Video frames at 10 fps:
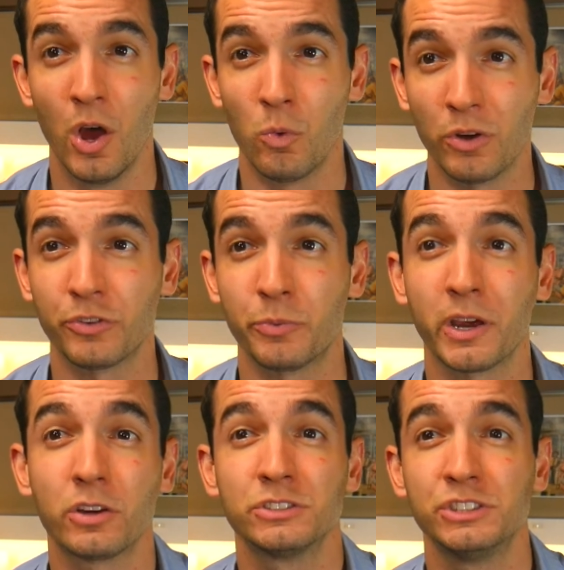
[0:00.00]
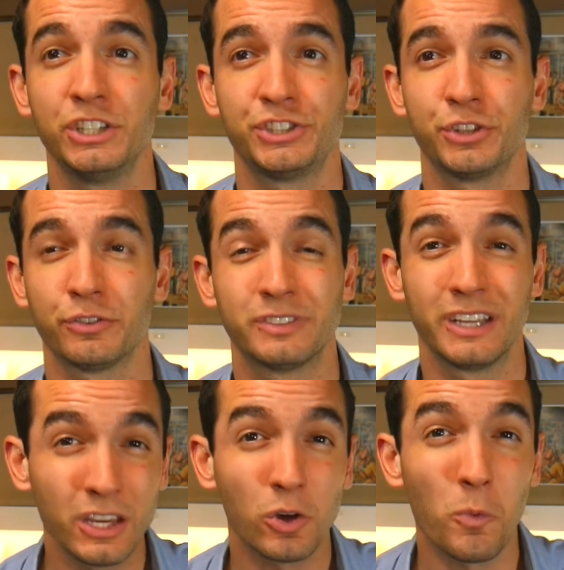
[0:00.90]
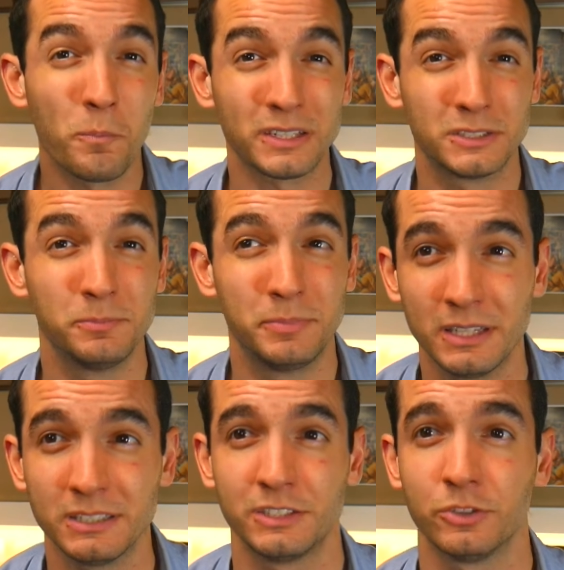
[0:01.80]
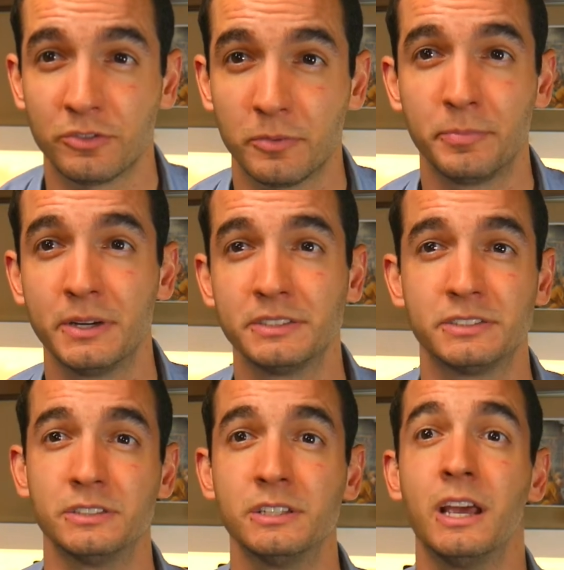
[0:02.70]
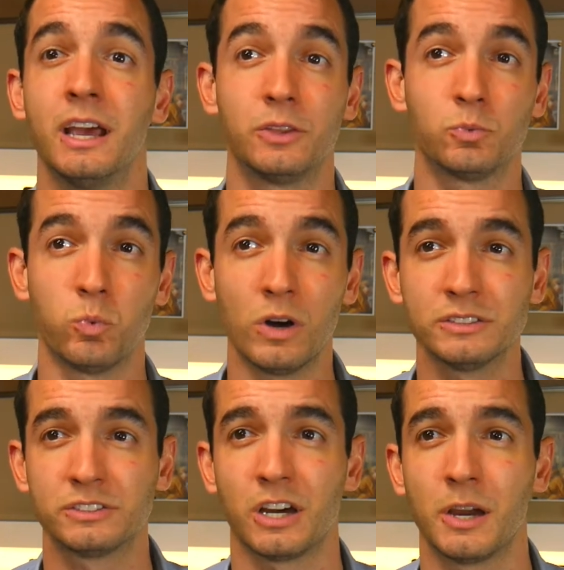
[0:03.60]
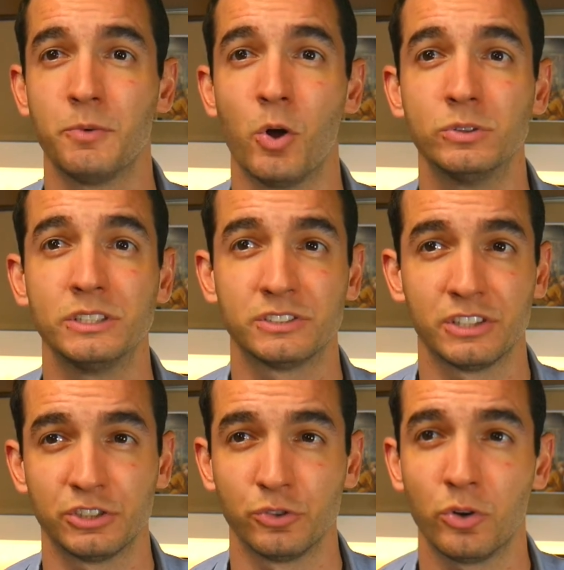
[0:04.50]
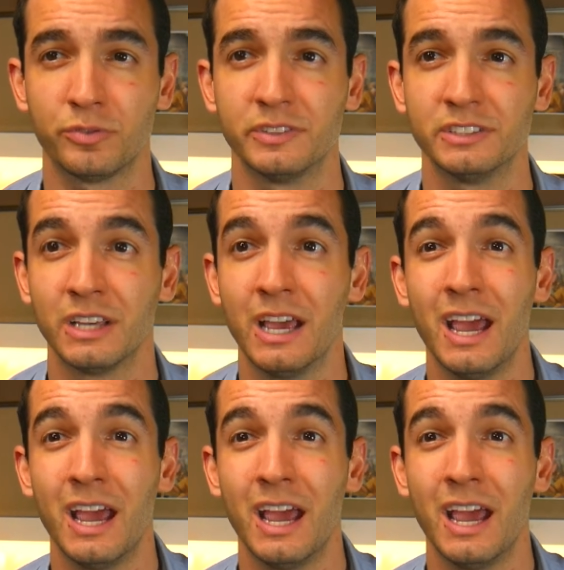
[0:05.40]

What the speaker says: was a recognition of the incompatibility of a person at one time holding such an office